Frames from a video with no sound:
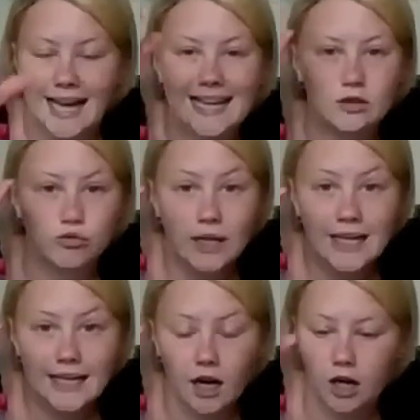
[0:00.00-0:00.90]
It's
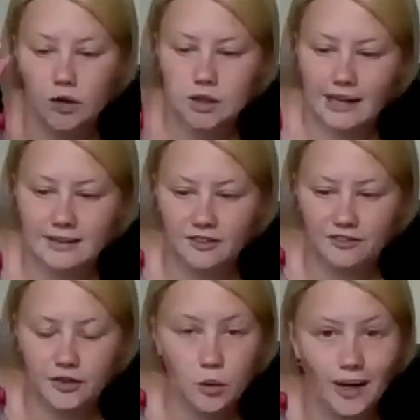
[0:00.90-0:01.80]
really close and there's a
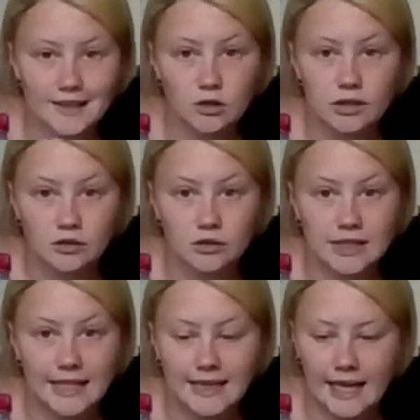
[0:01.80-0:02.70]
few ice crystals
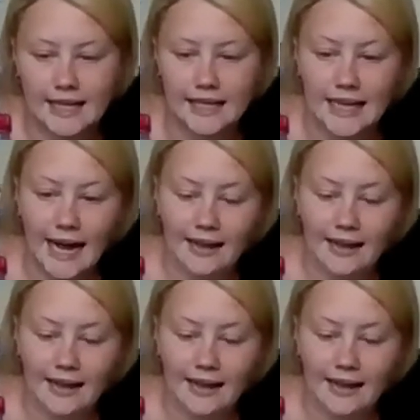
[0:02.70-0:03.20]
in there,